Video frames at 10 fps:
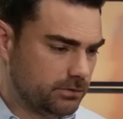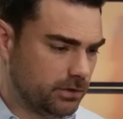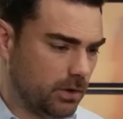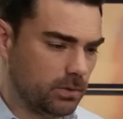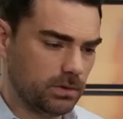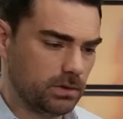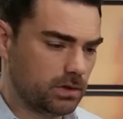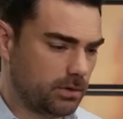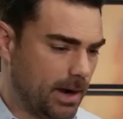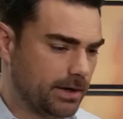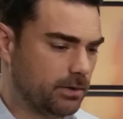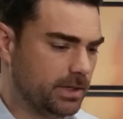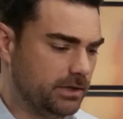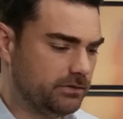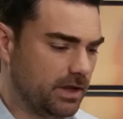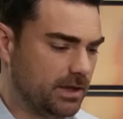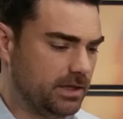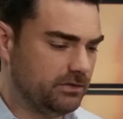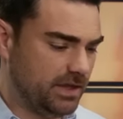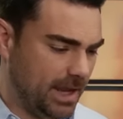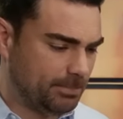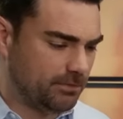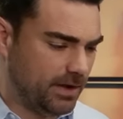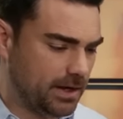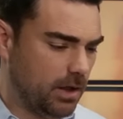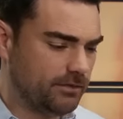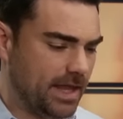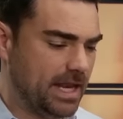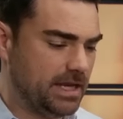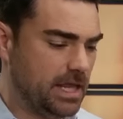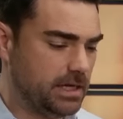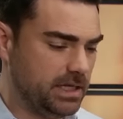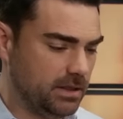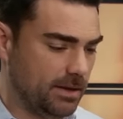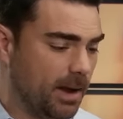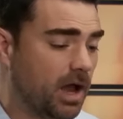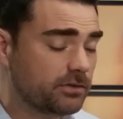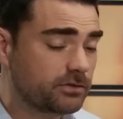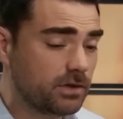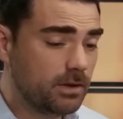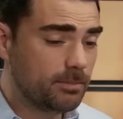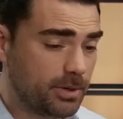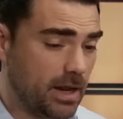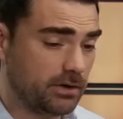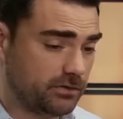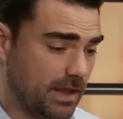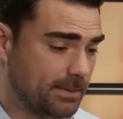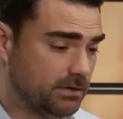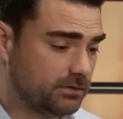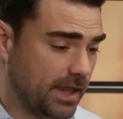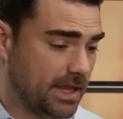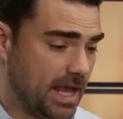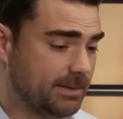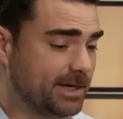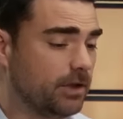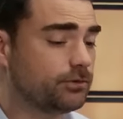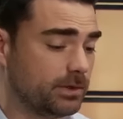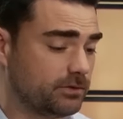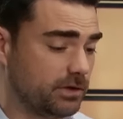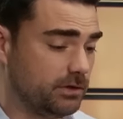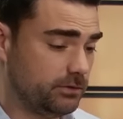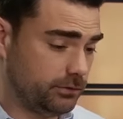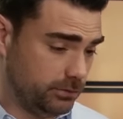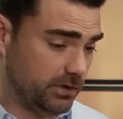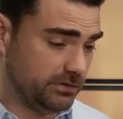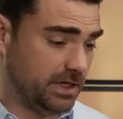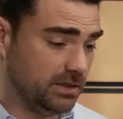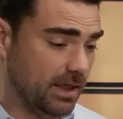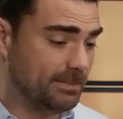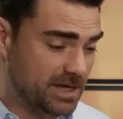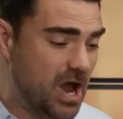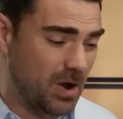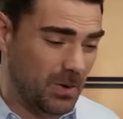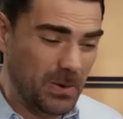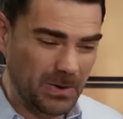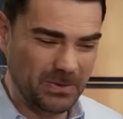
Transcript: So Carano is, uh, is amplifying all that. And then Elon Musk put out a statement saying, anybody else wants to sue Disney, let me know,